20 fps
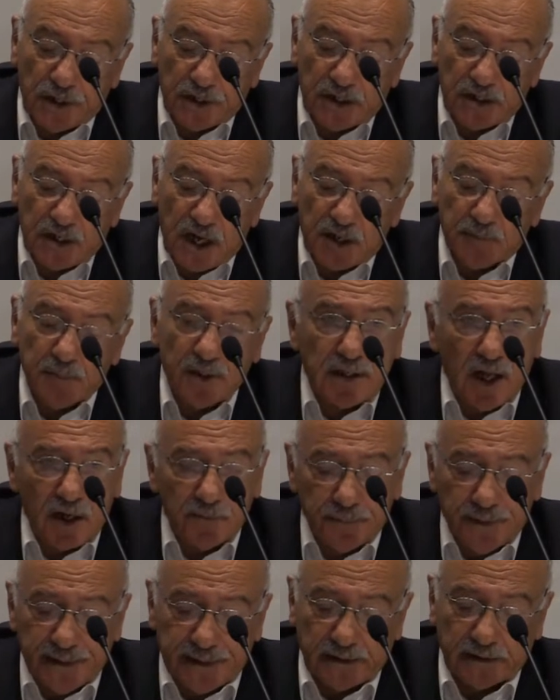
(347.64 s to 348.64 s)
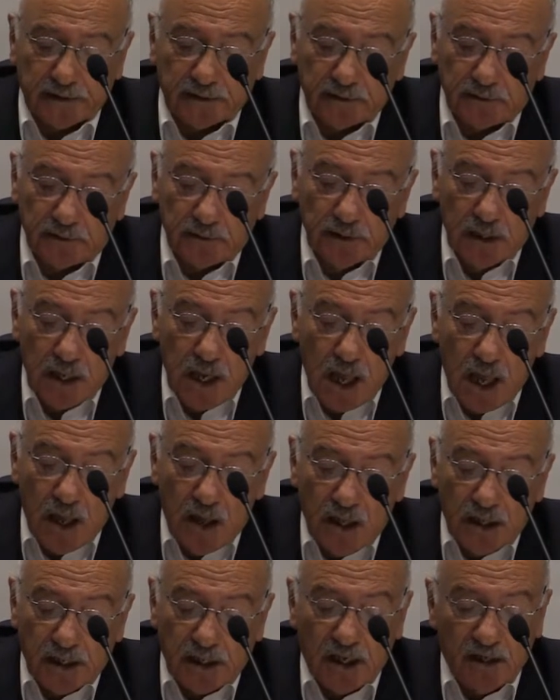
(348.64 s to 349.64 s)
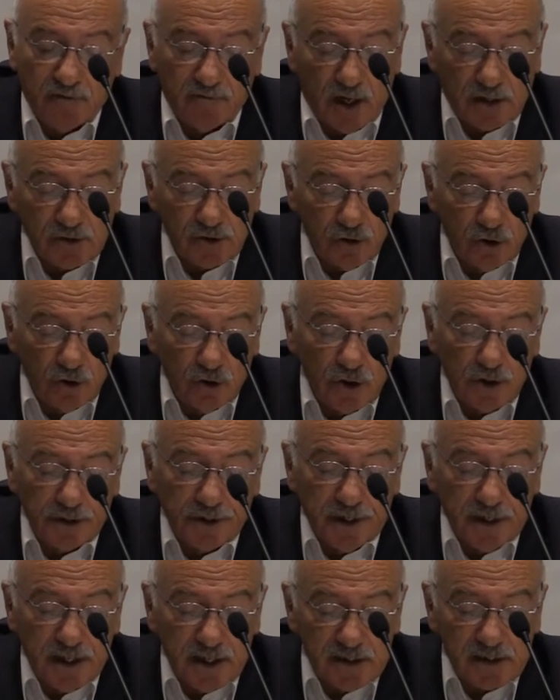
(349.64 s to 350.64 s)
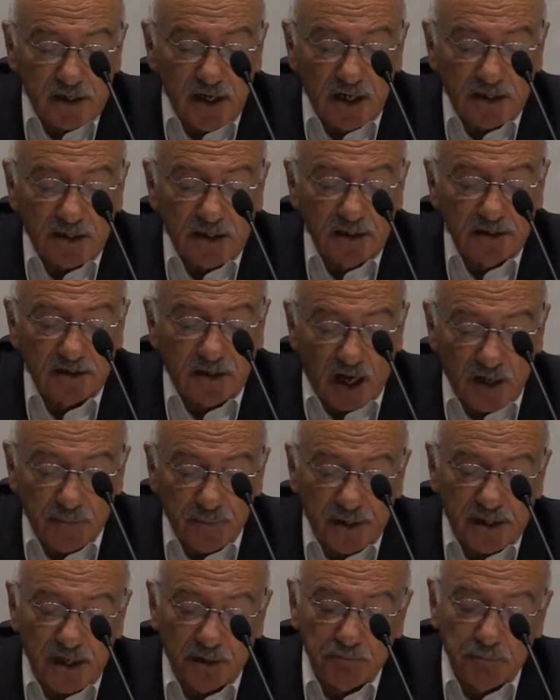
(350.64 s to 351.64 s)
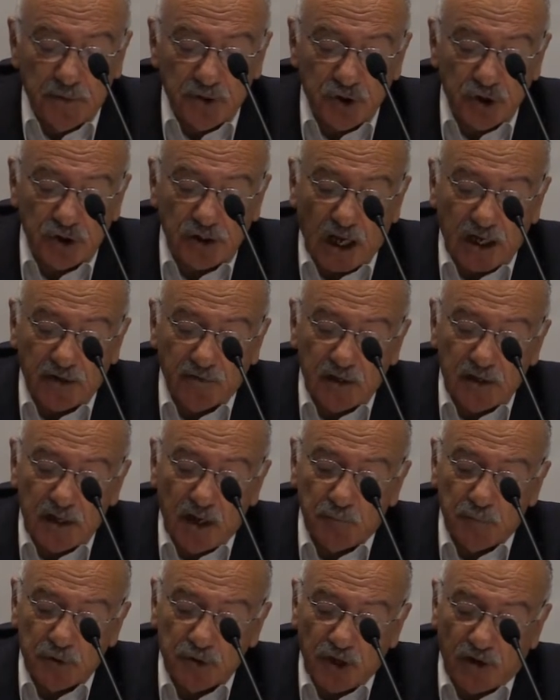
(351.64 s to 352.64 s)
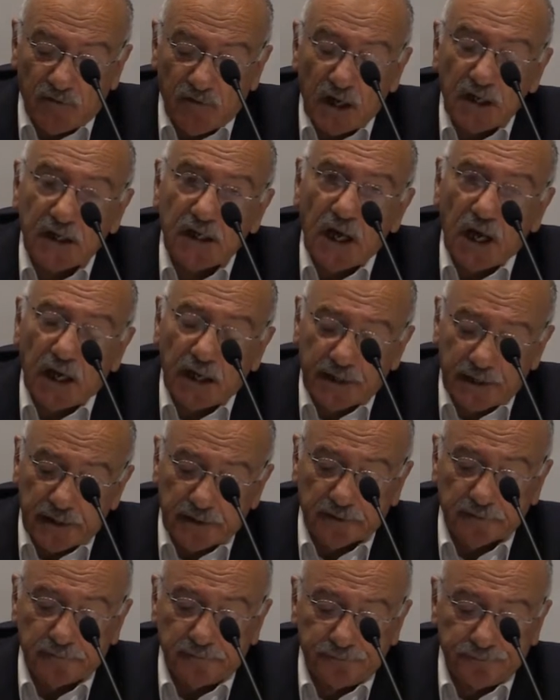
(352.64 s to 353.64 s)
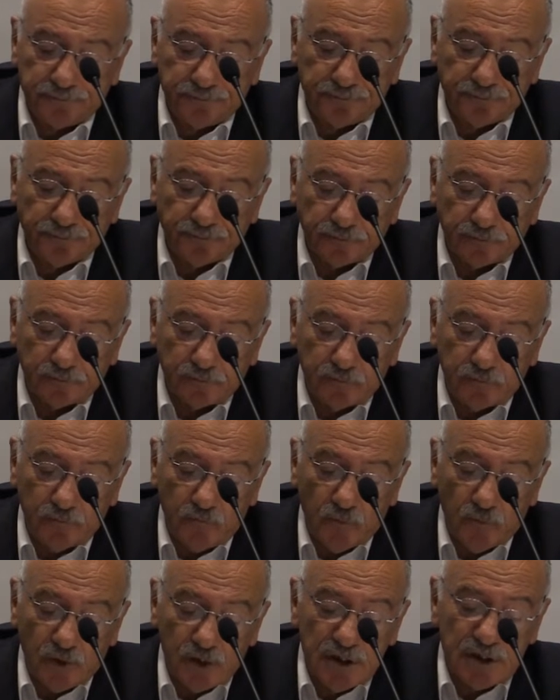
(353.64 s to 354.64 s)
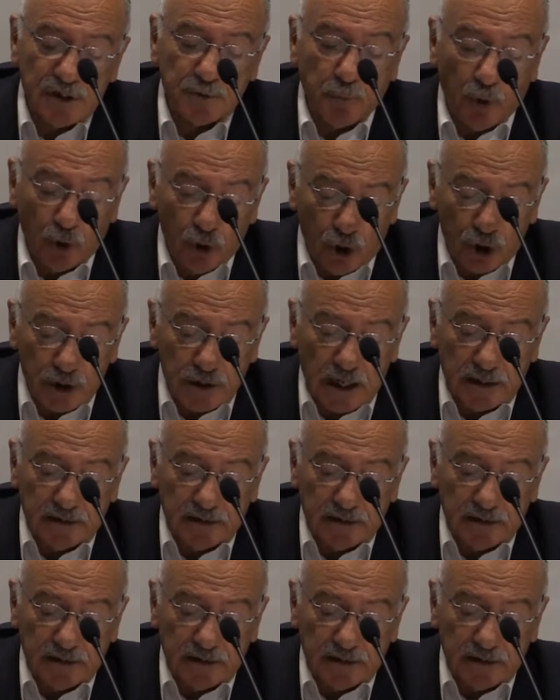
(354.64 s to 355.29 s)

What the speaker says: American Armenians, European Armenians, they're different. The Armenians in Eurasian countries are different from each other.